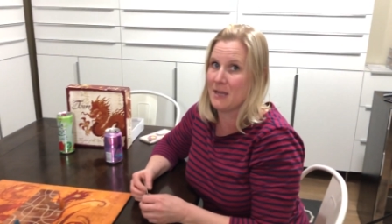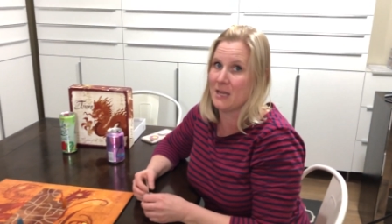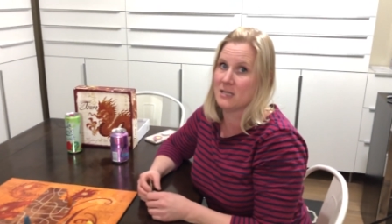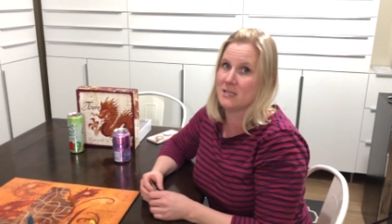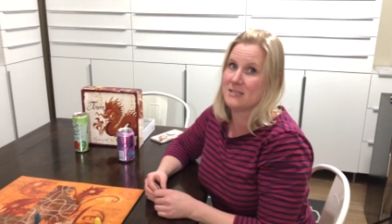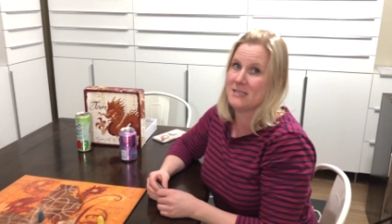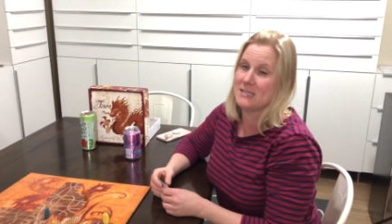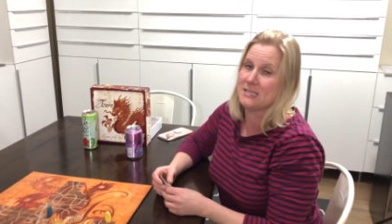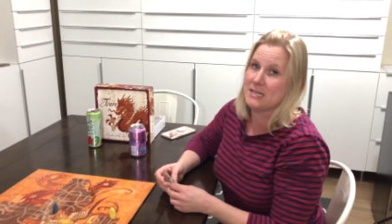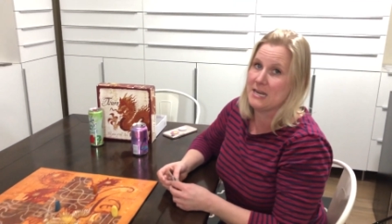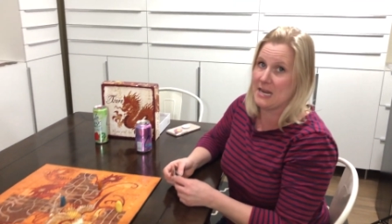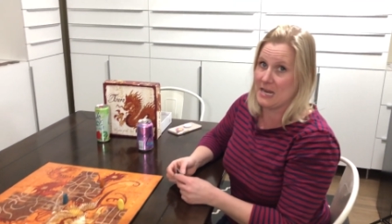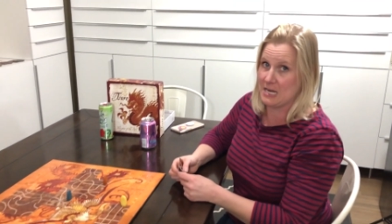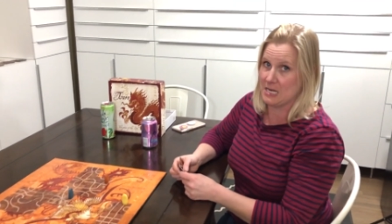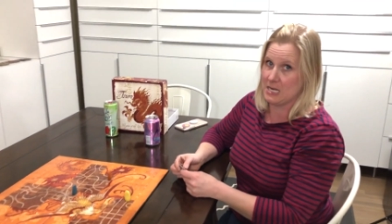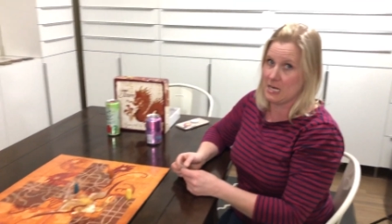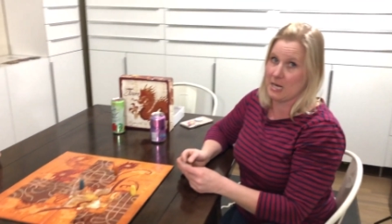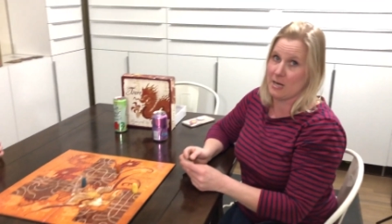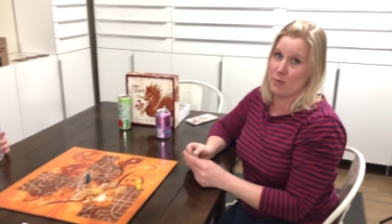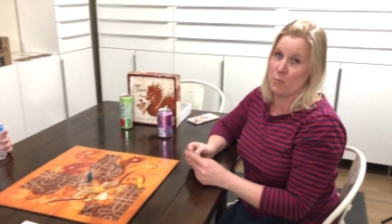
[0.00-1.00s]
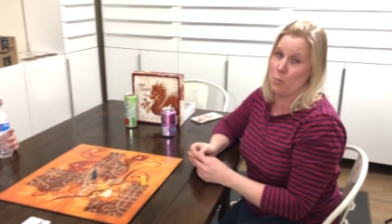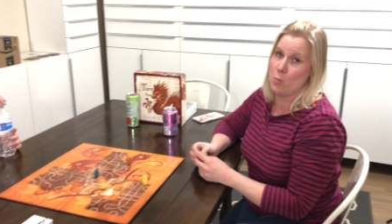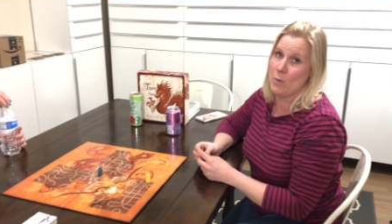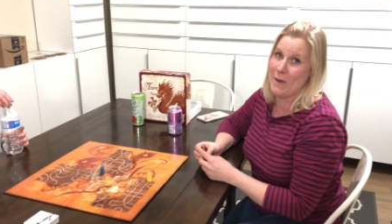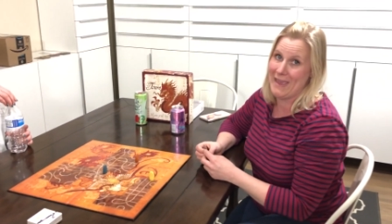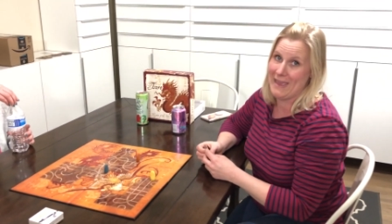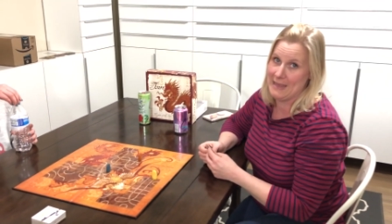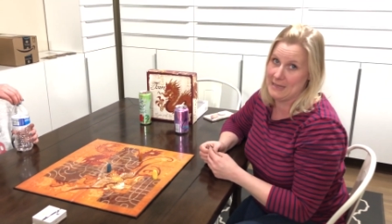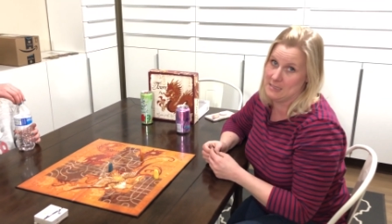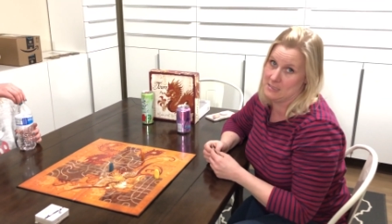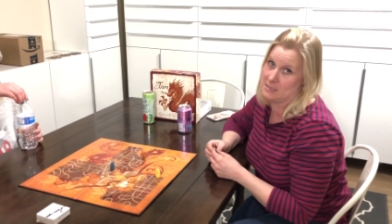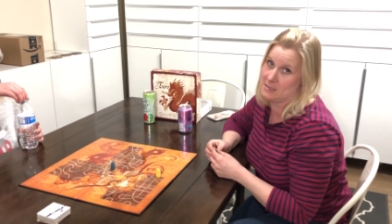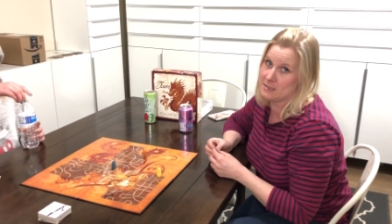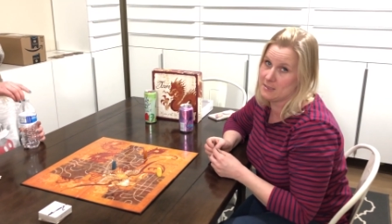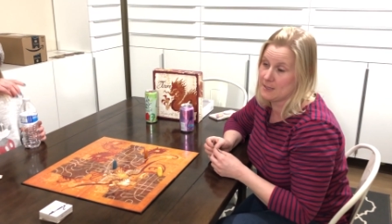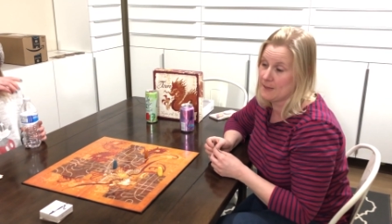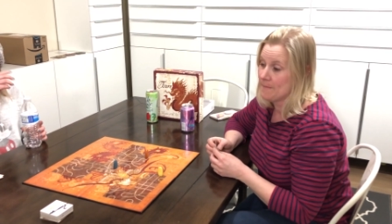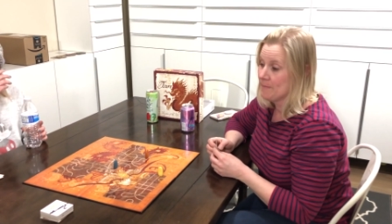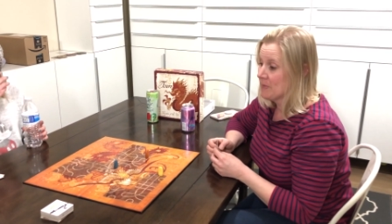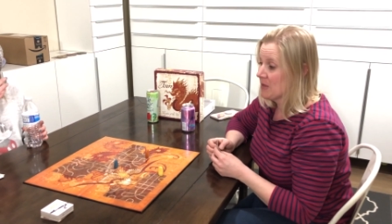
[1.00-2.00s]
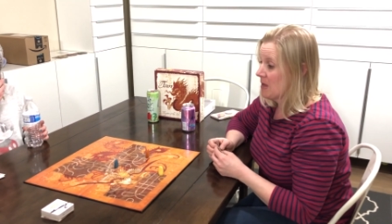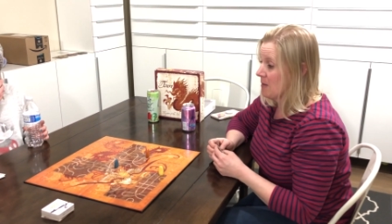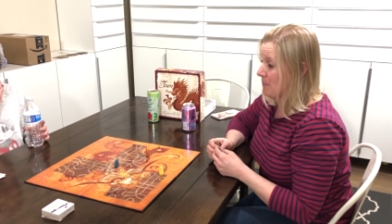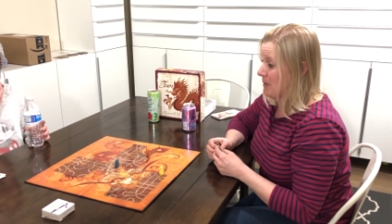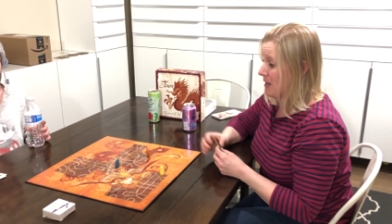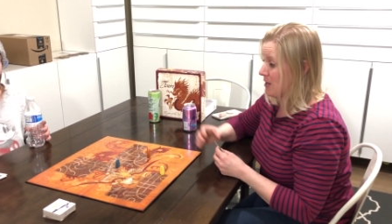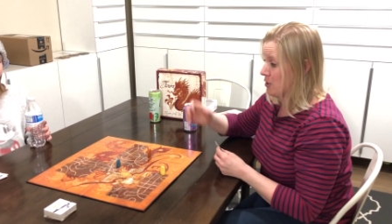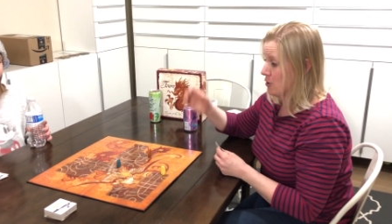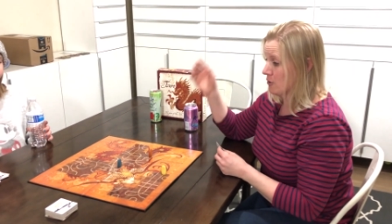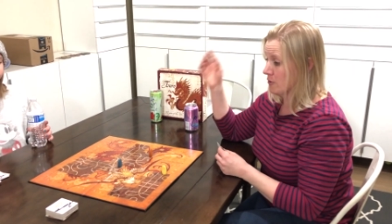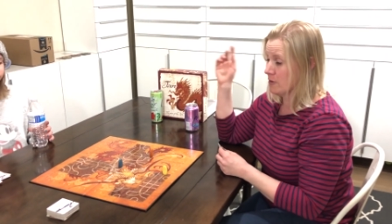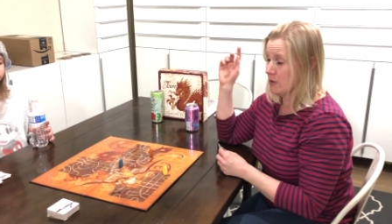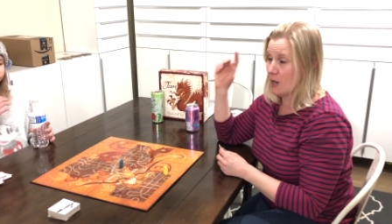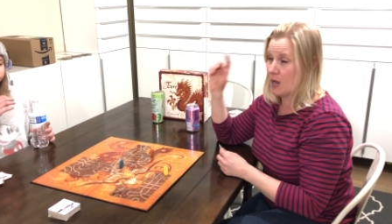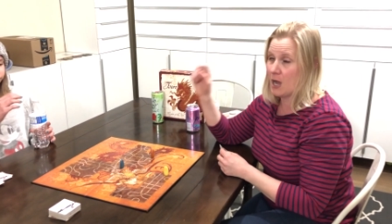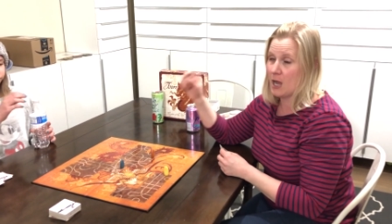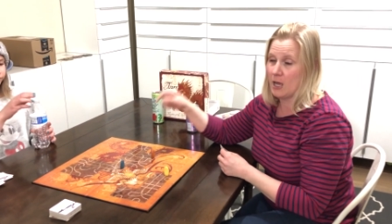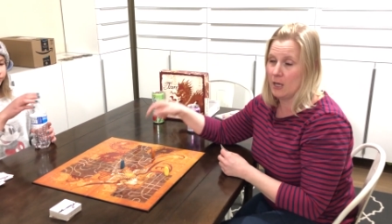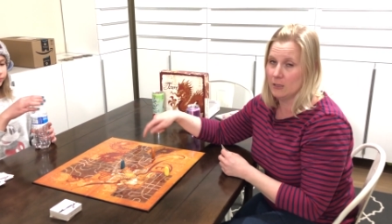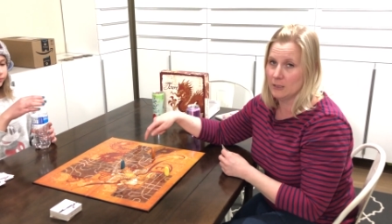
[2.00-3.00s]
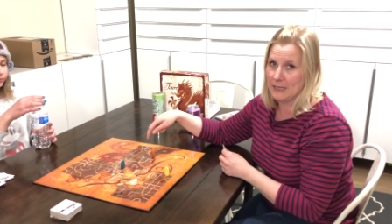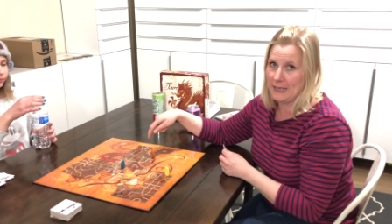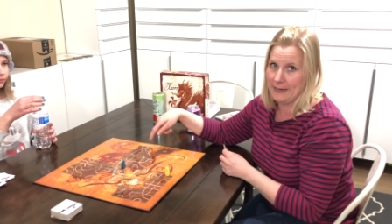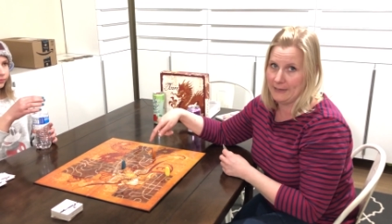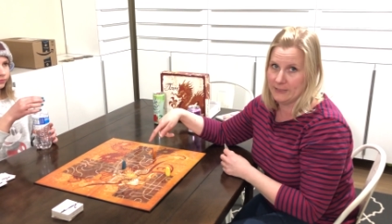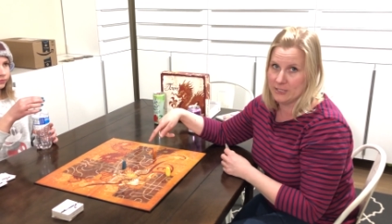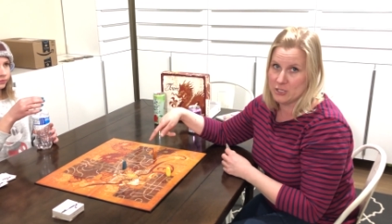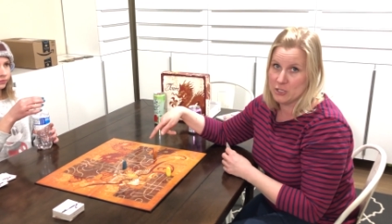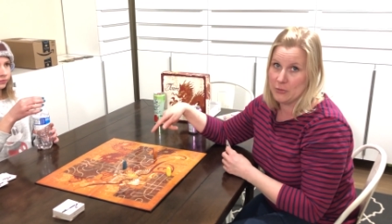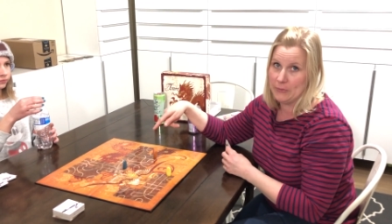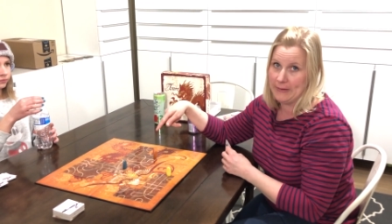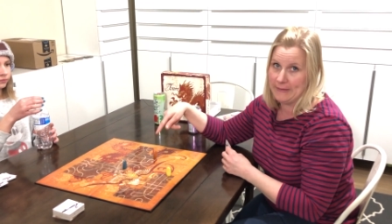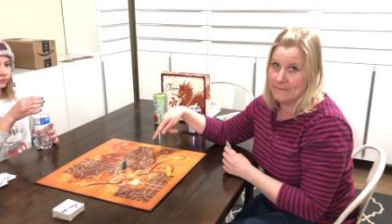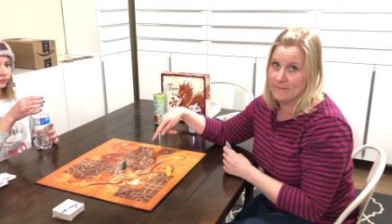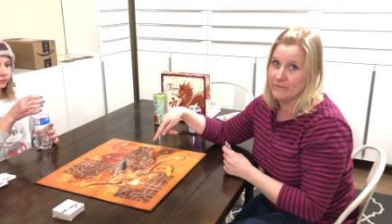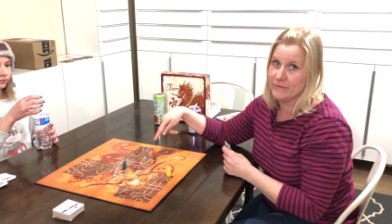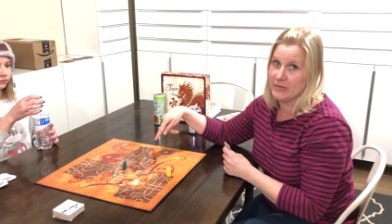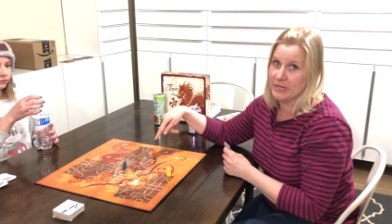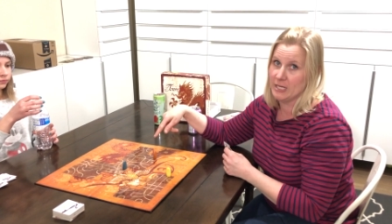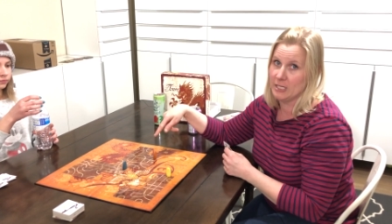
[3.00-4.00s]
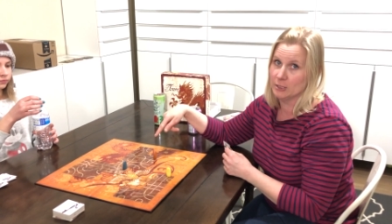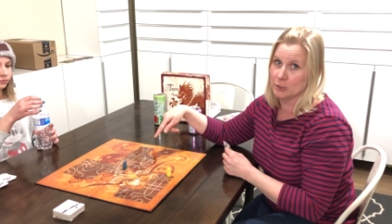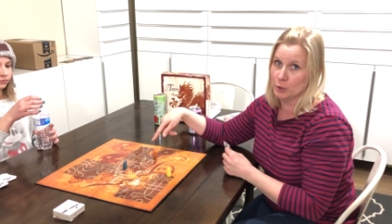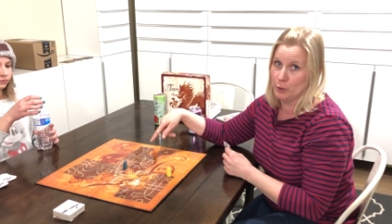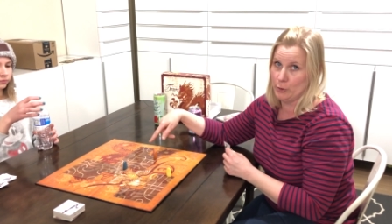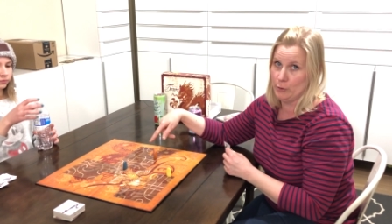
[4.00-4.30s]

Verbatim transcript: man standing wins. But you're not allowed to do infinite